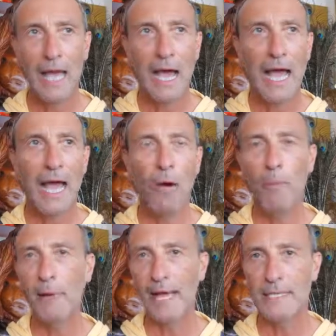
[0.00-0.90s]
how
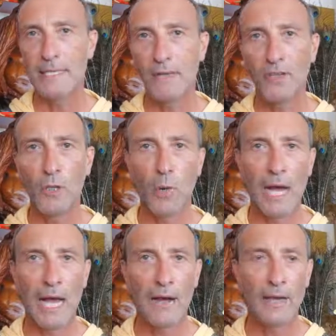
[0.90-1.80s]
best, if you
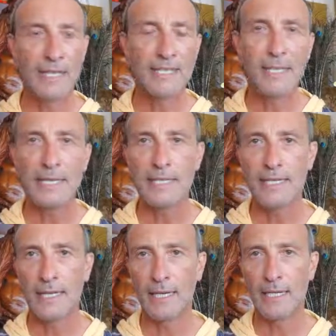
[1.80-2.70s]
are a
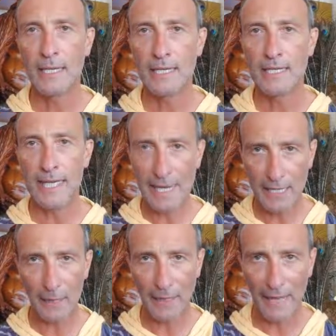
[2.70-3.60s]
sinister
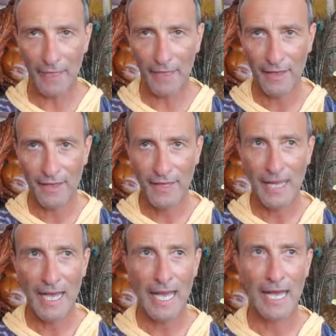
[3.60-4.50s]
psychopath,
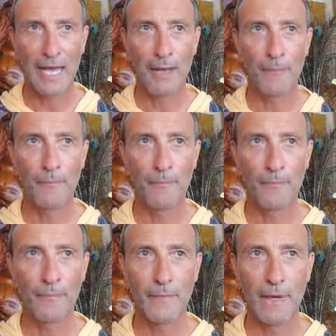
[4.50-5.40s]

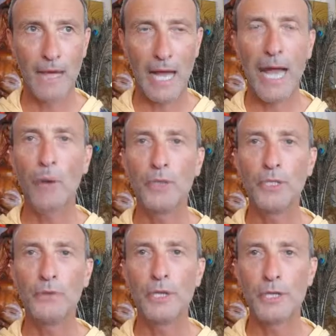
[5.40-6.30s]
how are
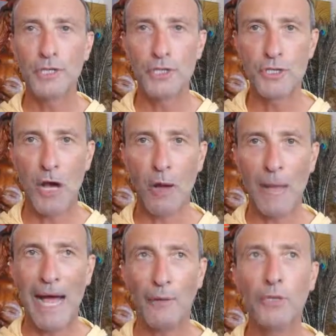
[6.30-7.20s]
you going to stop?
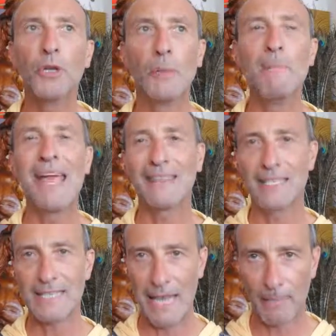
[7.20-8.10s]
How are you going to make
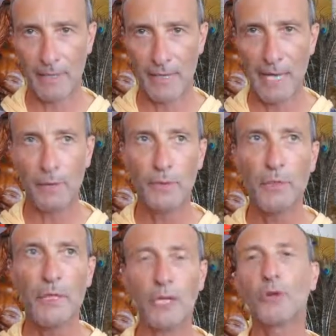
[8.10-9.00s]
this happen? How are you
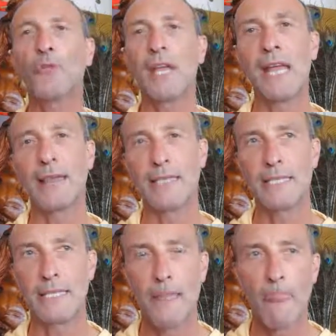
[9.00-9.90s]
going to create
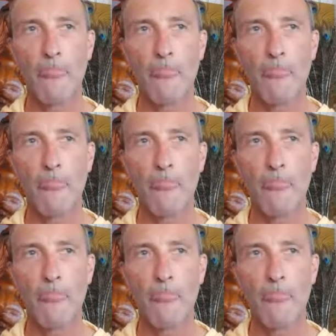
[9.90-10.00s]
this?